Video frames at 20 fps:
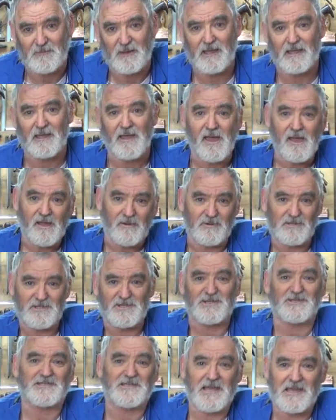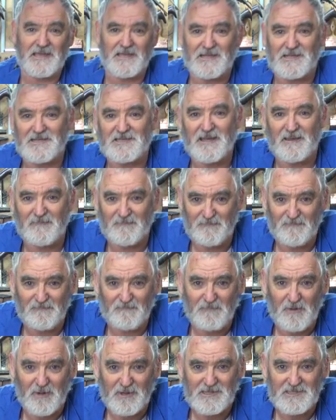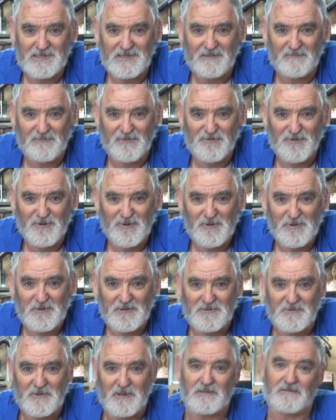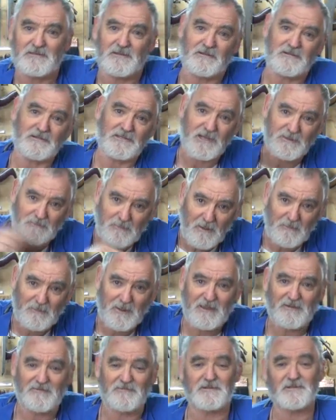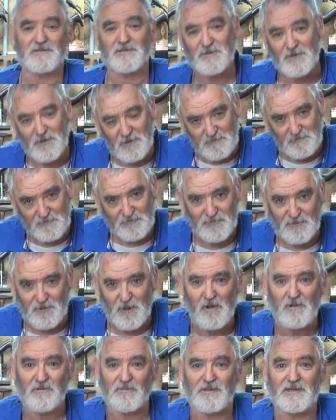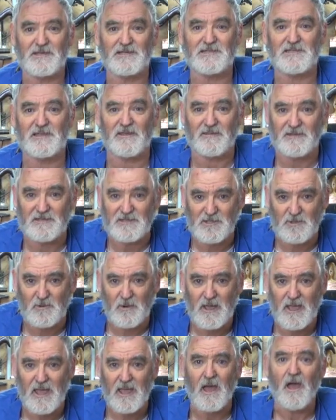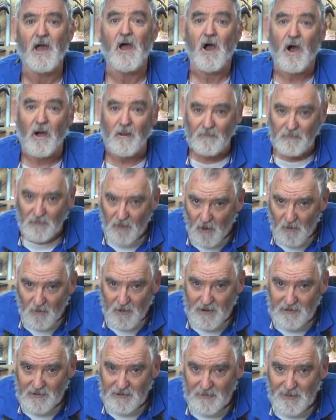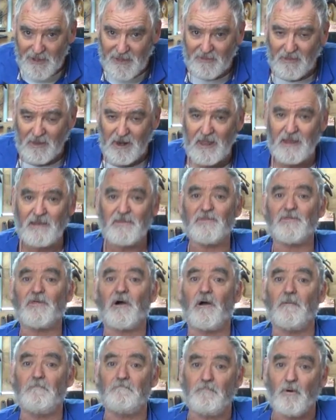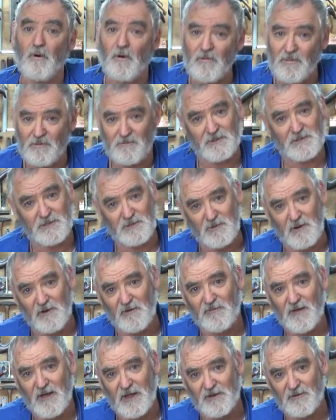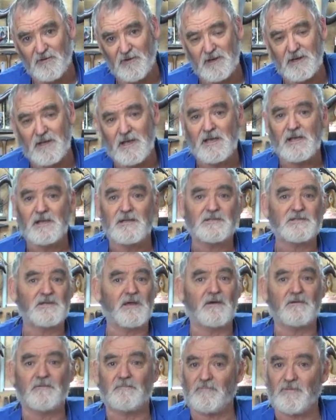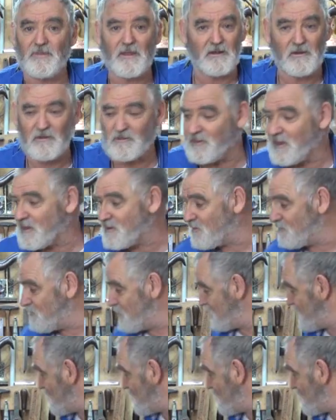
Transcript: make, which I'll take you step by step through as well. So I'll just pop over to the saw, dock these so they're square. I'm not worried about the length. I bought them at 1200, so that look, they could be